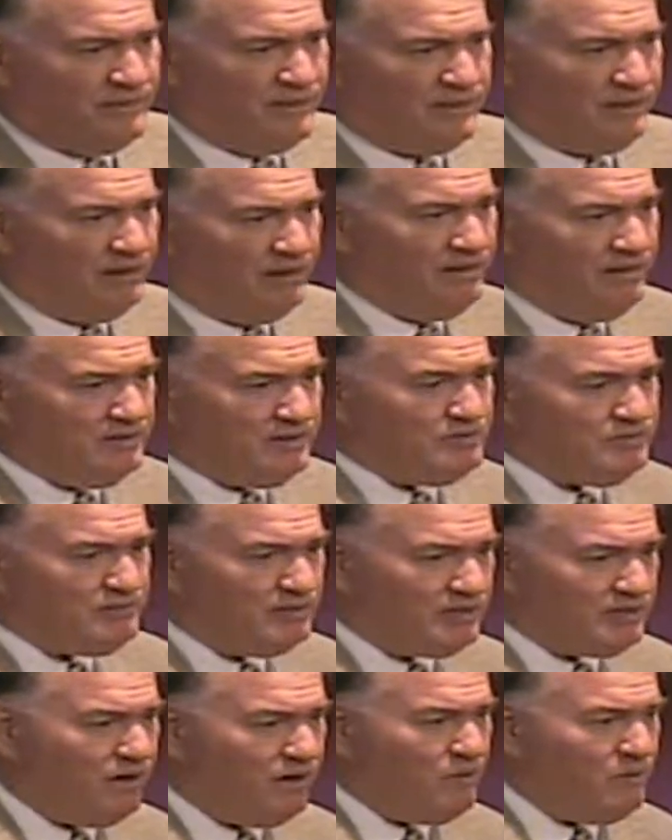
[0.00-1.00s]
God
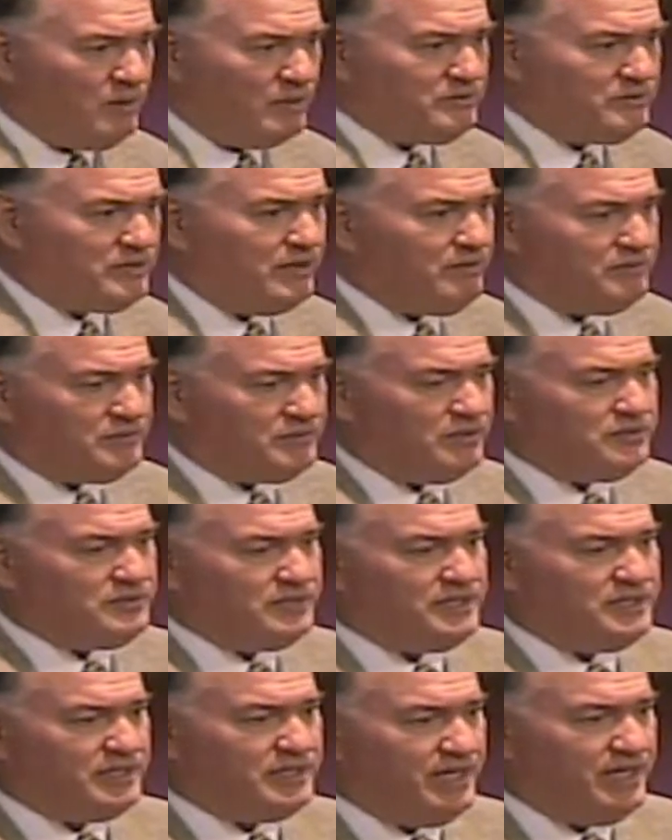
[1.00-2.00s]
usually always gives us
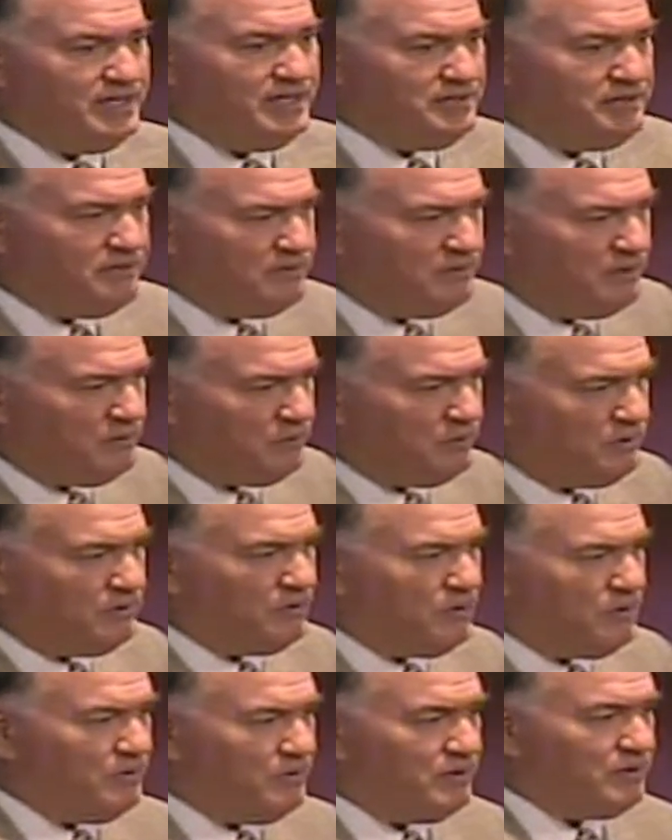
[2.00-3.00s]
indication that we're
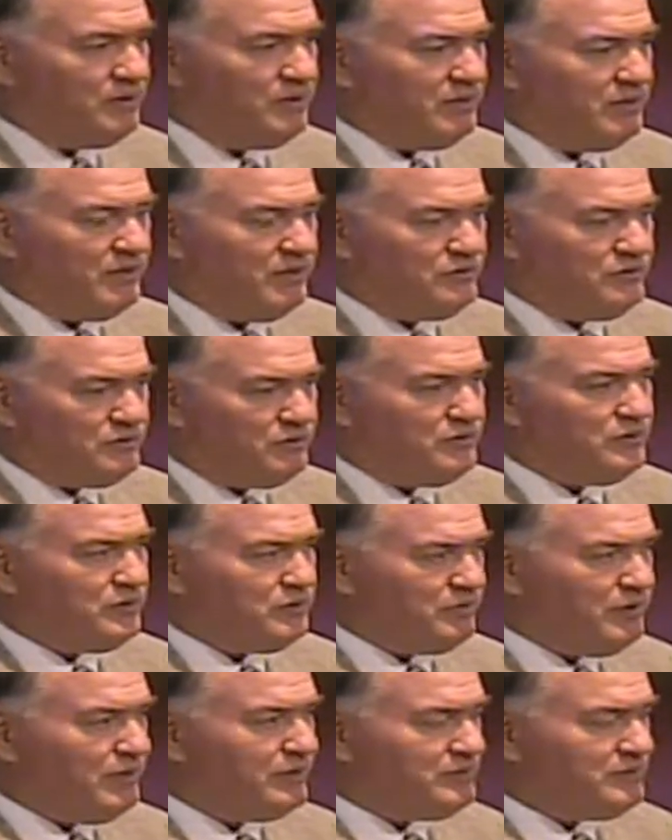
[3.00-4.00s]
going in a certain
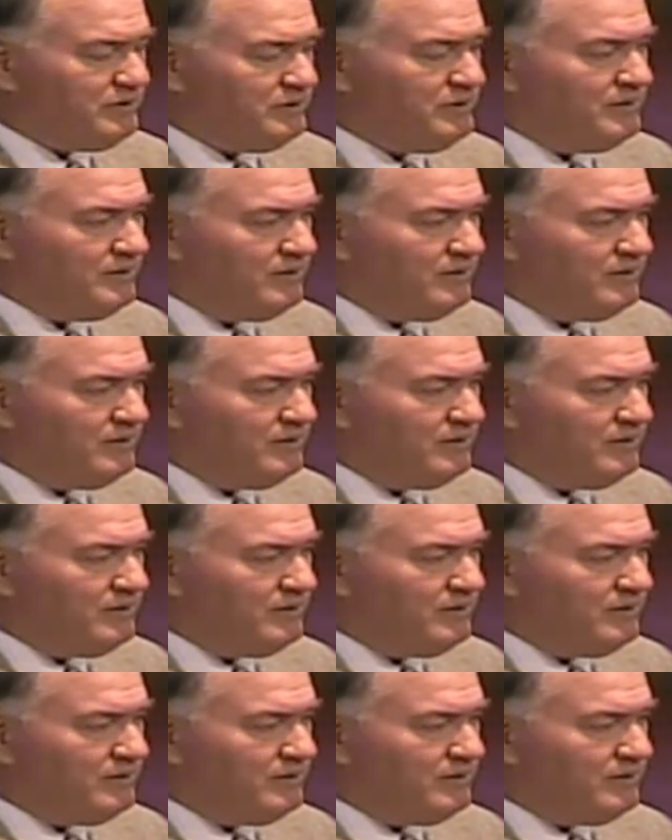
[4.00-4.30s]
direction.